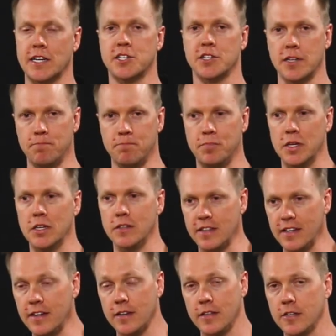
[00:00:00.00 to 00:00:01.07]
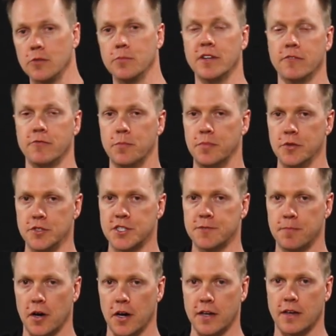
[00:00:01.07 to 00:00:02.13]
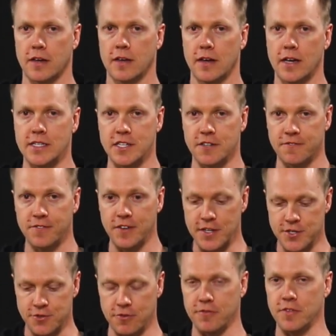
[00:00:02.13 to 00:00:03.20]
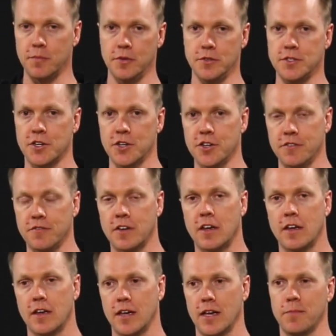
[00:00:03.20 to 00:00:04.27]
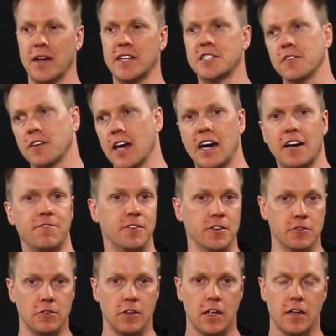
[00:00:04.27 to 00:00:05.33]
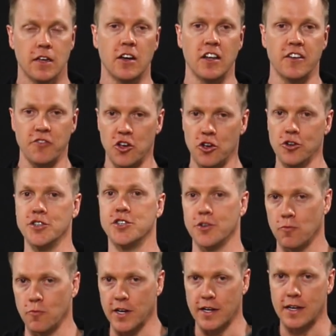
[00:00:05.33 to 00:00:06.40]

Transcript: actually build in a little bit of a boost spike as a feature of the boost curve. It makes the car feel kind of urgent when